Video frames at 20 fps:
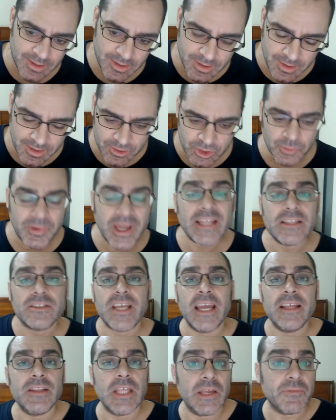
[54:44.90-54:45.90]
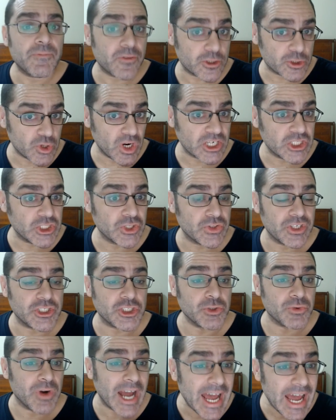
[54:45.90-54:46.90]
To maintain the infrastructure that
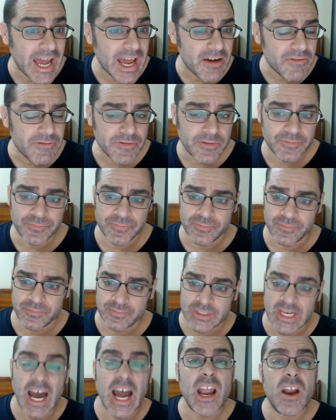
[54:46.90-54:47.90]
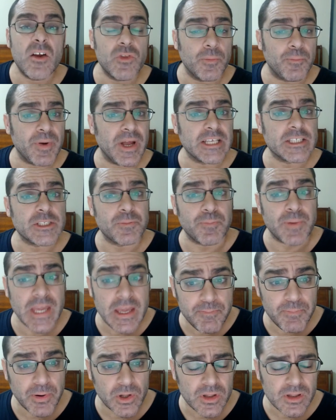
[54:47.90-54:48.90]
you have, to hire the best
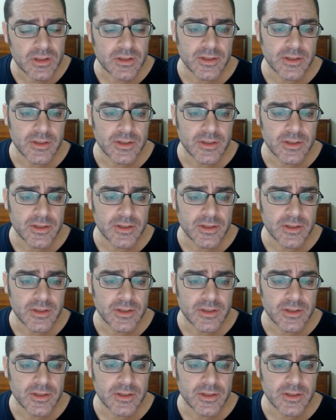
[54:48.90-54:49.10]
people.